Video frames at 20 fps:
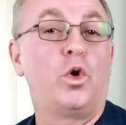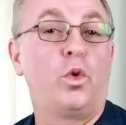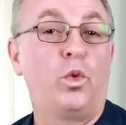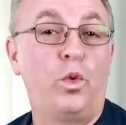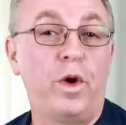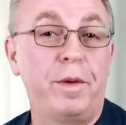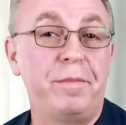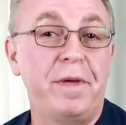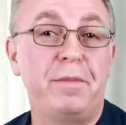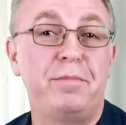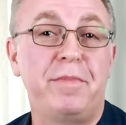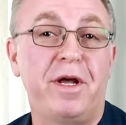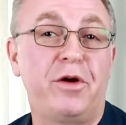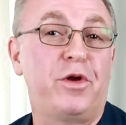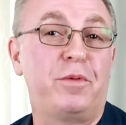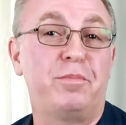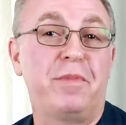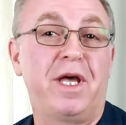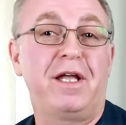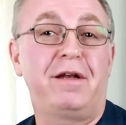Women
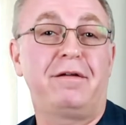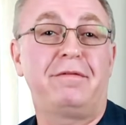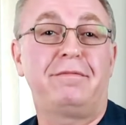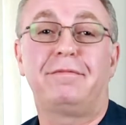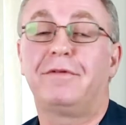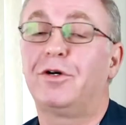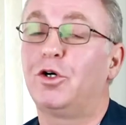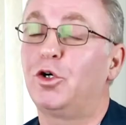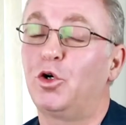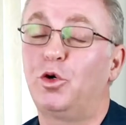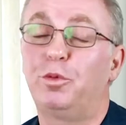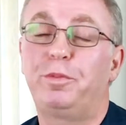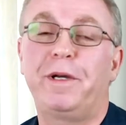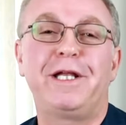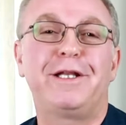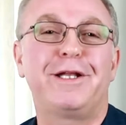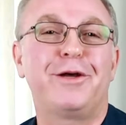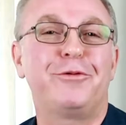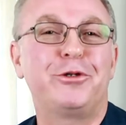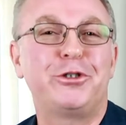marry men,
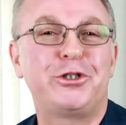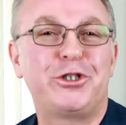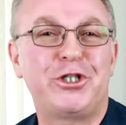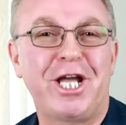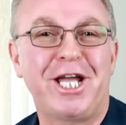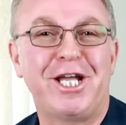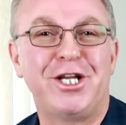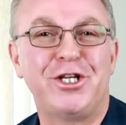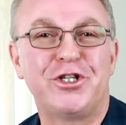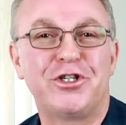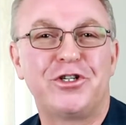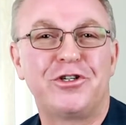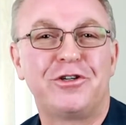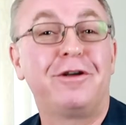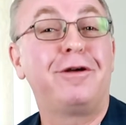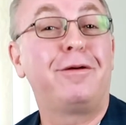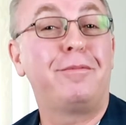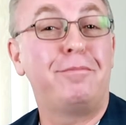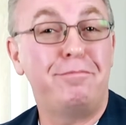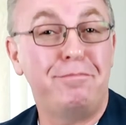hoping they will change.
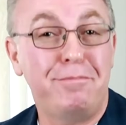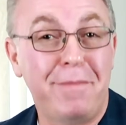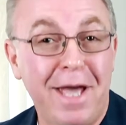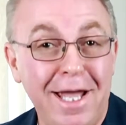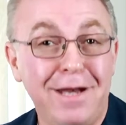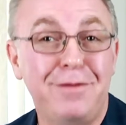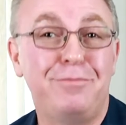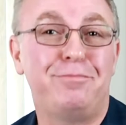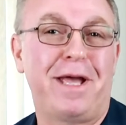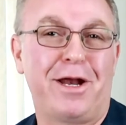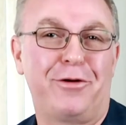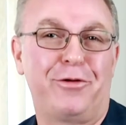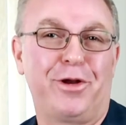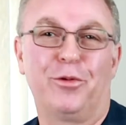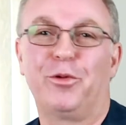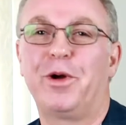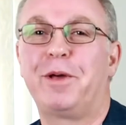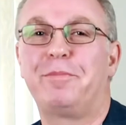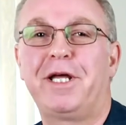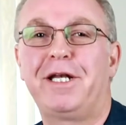Men marry
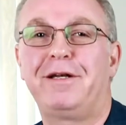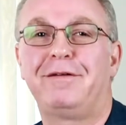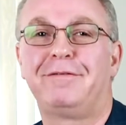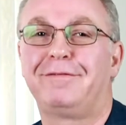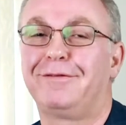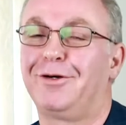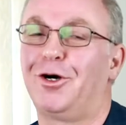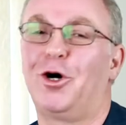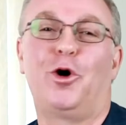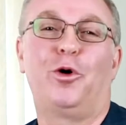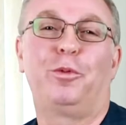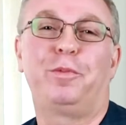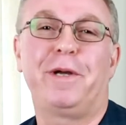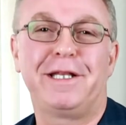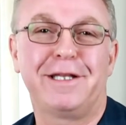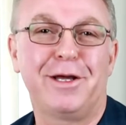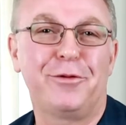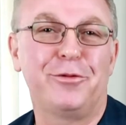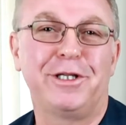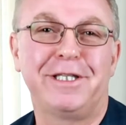women,
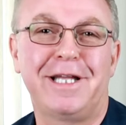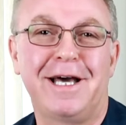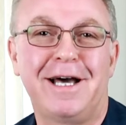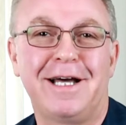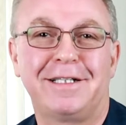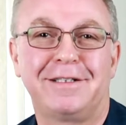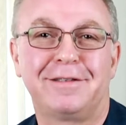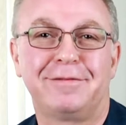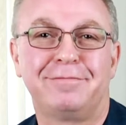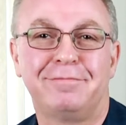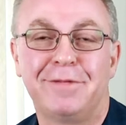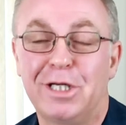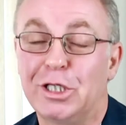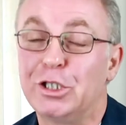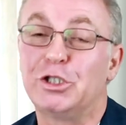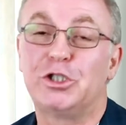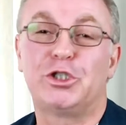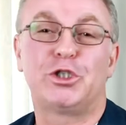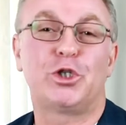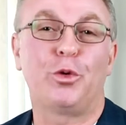hoping they will not.
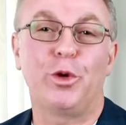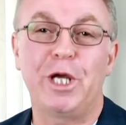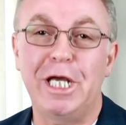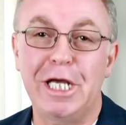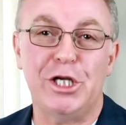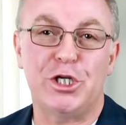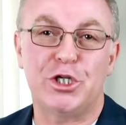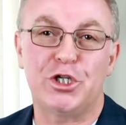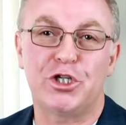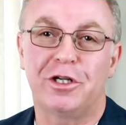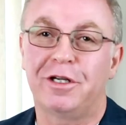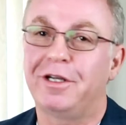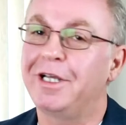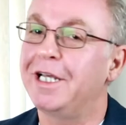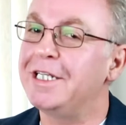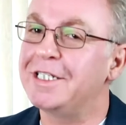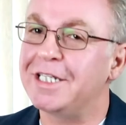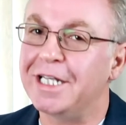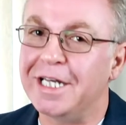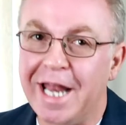So each
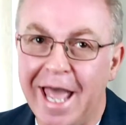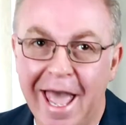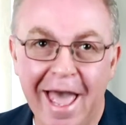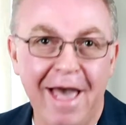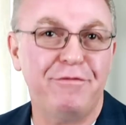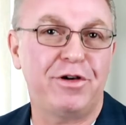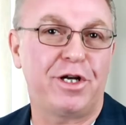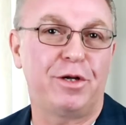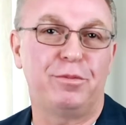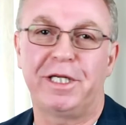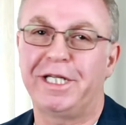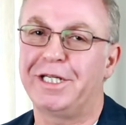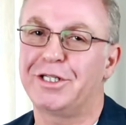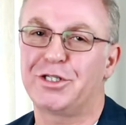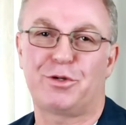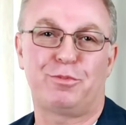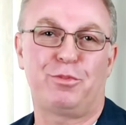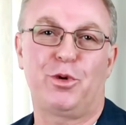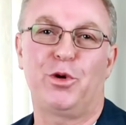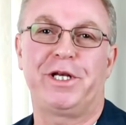is inevitably
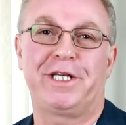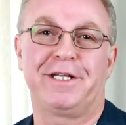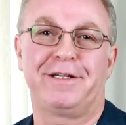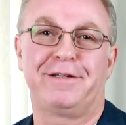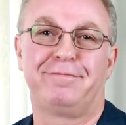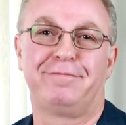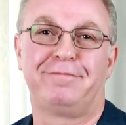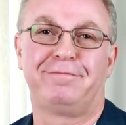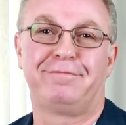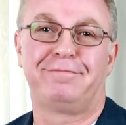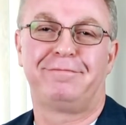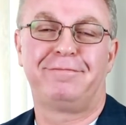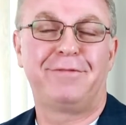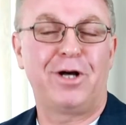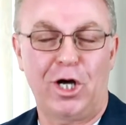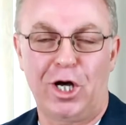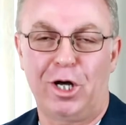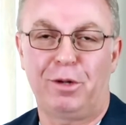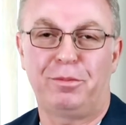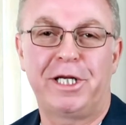disappointed.
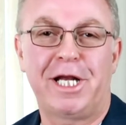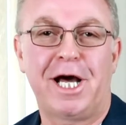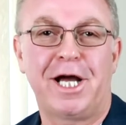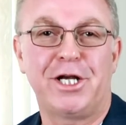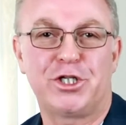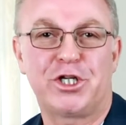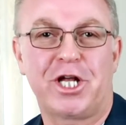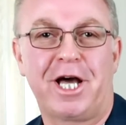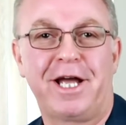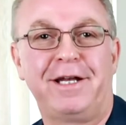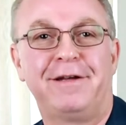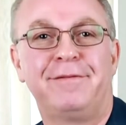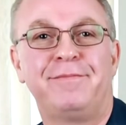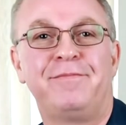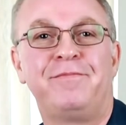Albert Einstein.